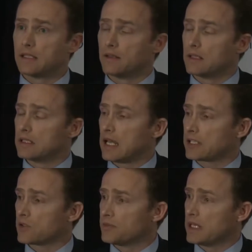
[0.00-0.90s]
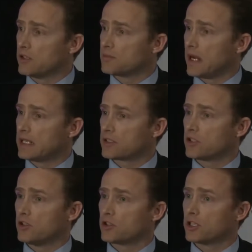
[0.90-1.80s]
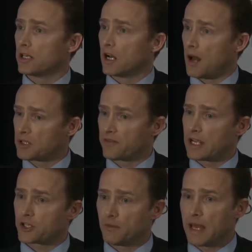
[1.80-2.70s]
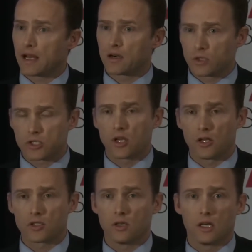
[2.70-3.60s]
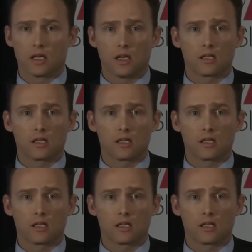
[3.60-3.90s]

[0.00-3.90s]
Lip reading: the test was being used by an institution in an observational manner, which is also a